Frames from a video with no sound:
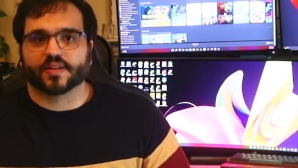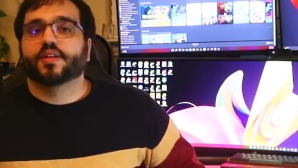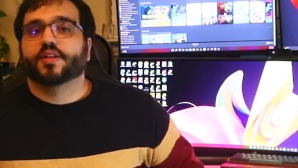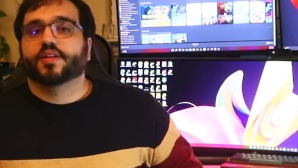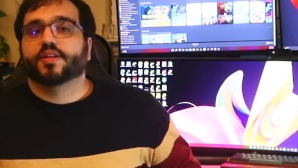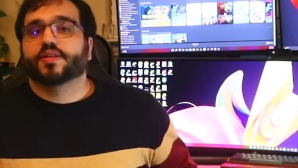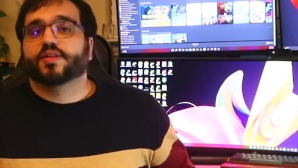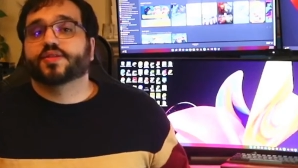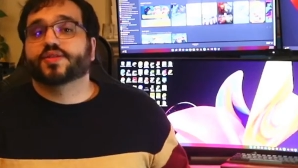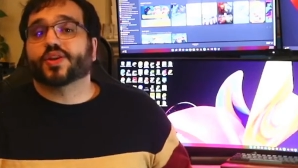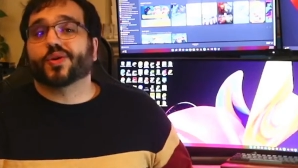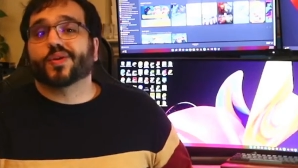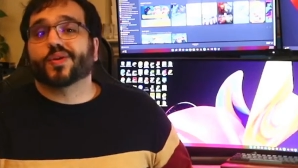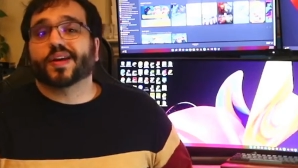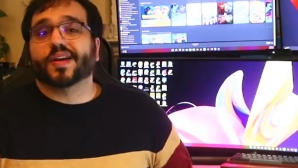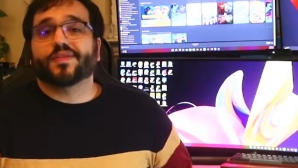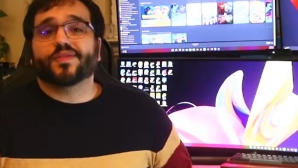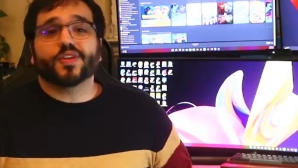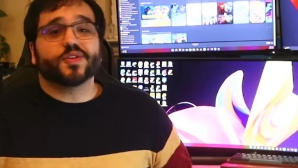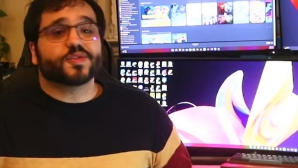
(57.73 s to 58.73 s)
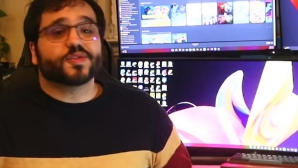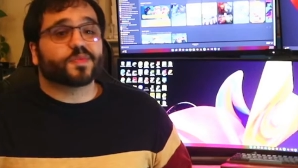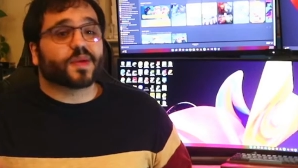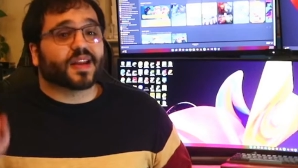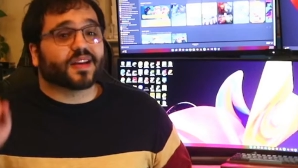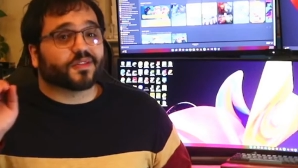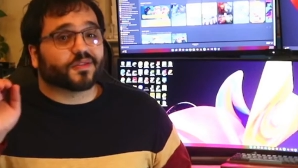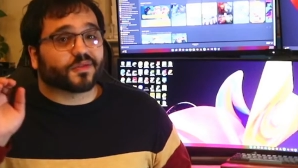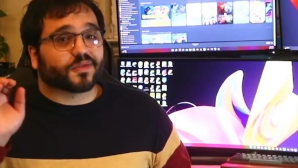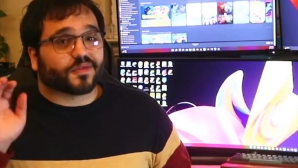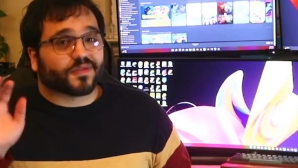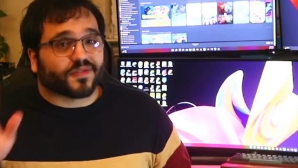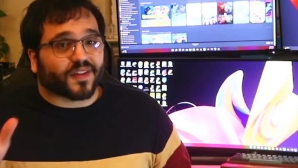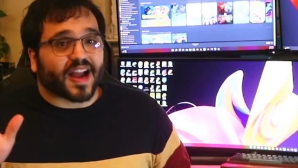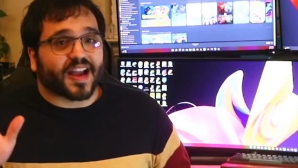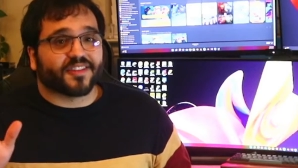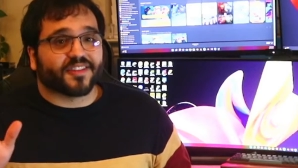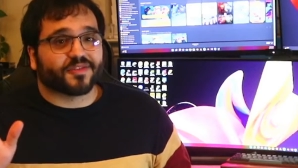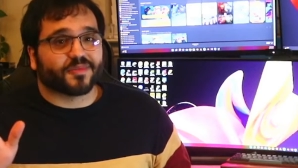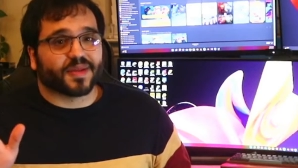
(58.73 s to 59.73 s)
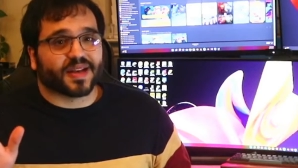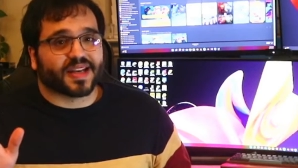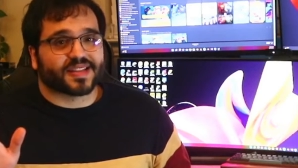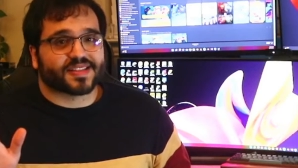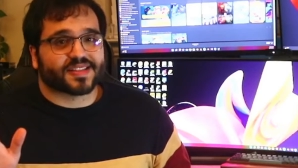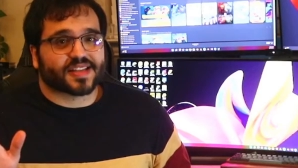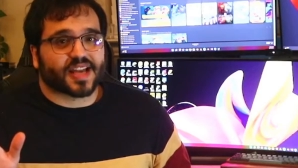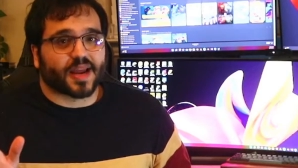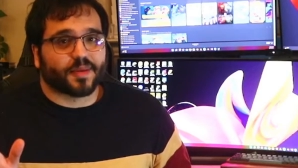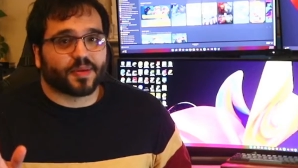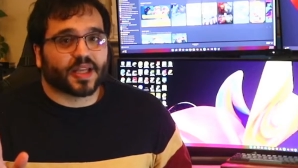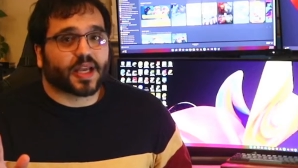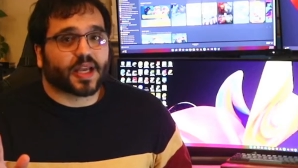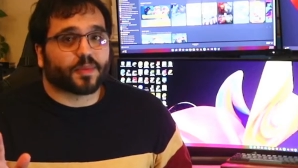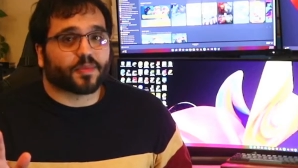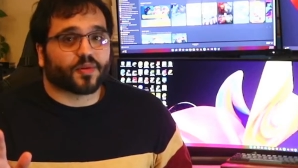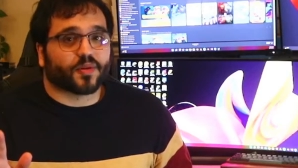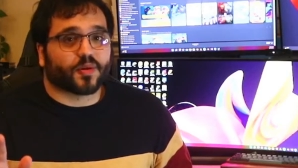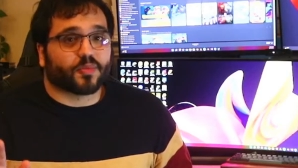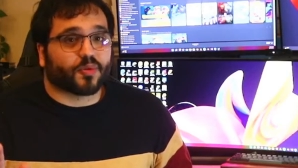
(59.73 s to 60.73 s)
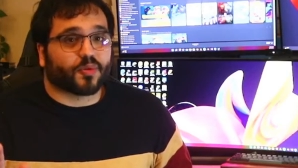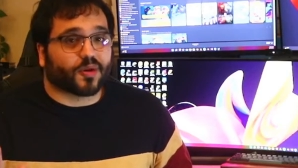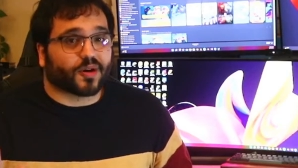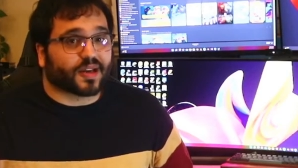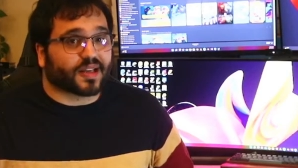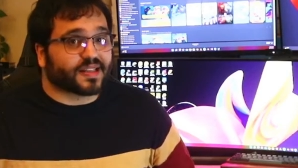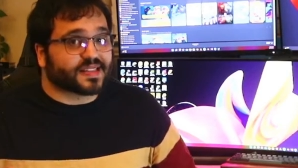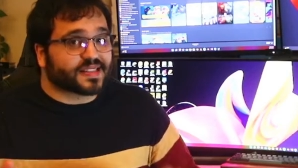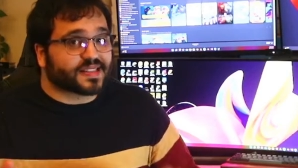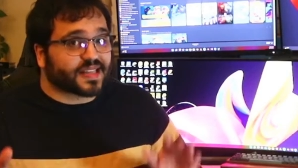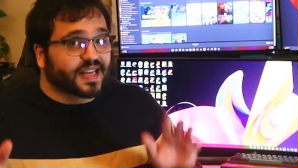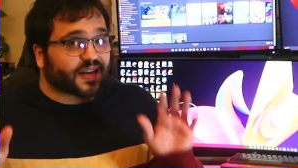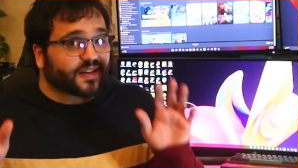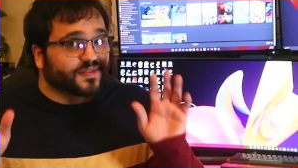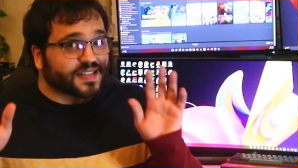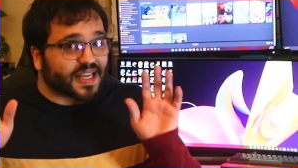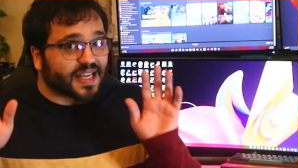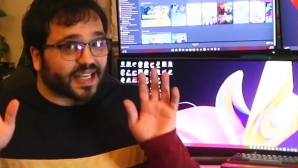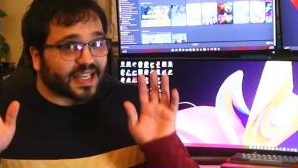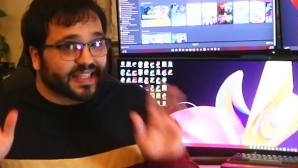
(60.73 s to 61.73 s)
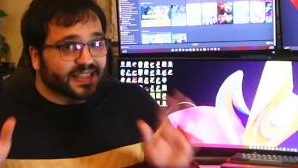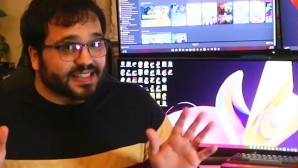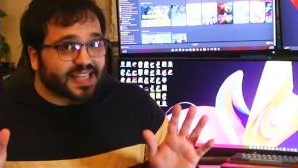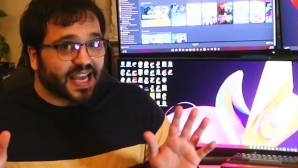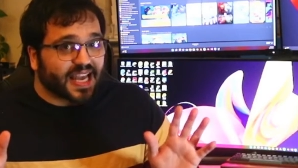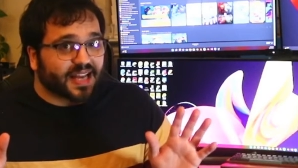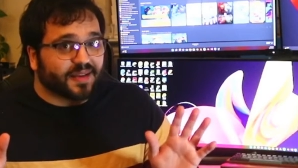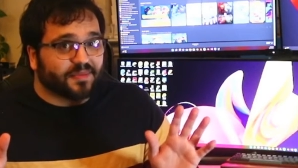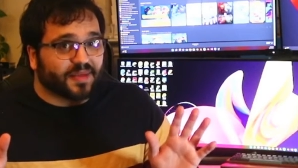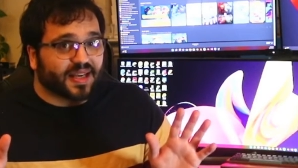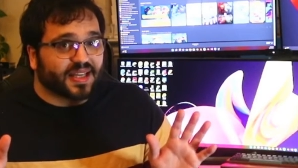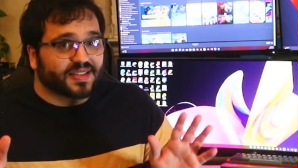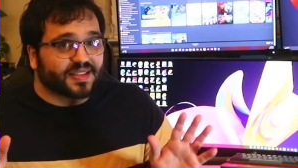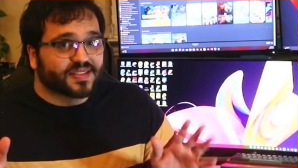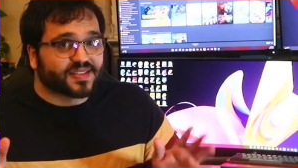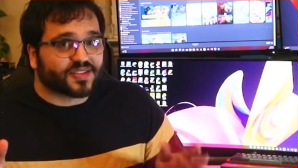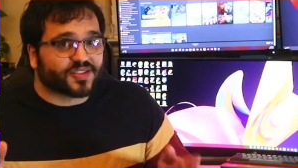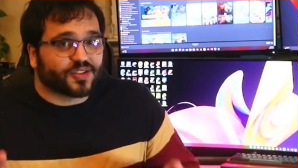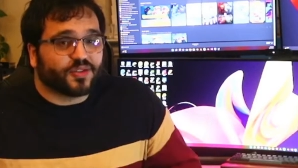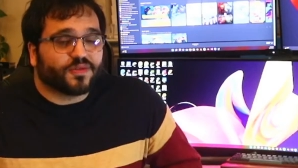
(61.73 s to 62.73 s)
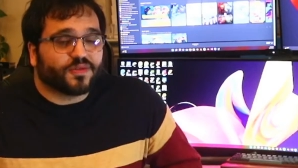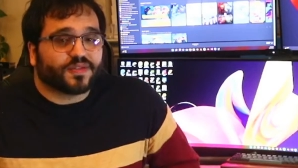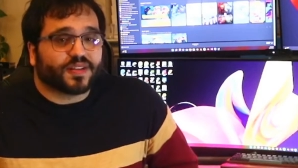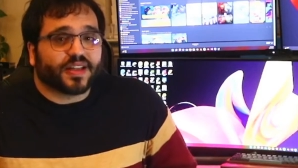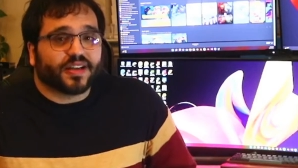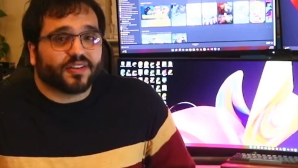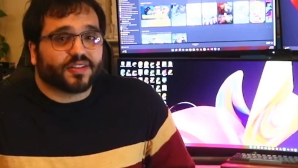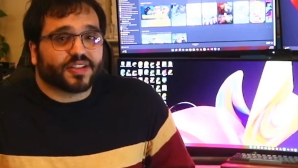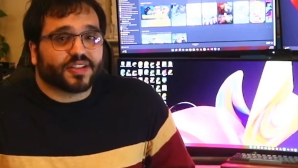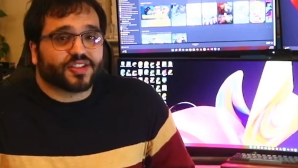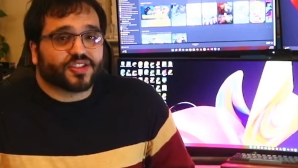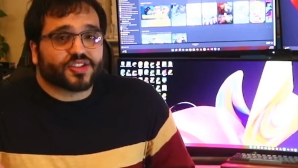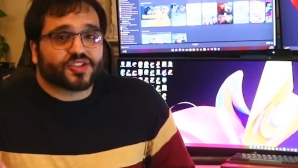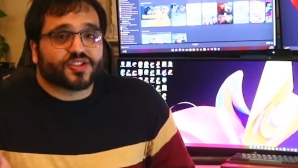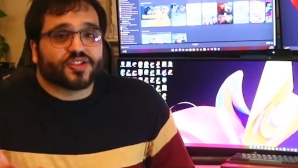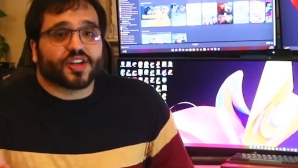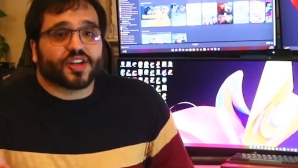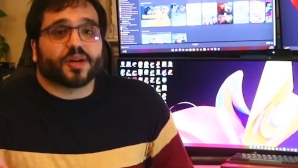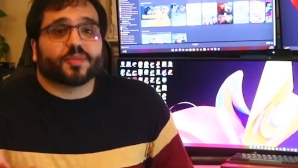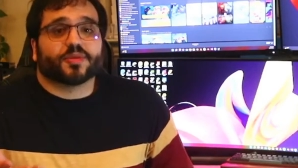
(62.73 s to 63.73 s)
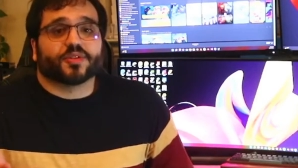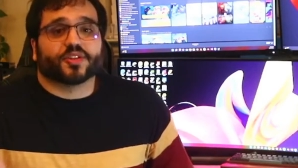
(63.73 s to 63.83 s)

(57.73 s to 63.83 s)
So if you spend five minutes typing up a report instead of taking ten minutes, you've literally just doubled your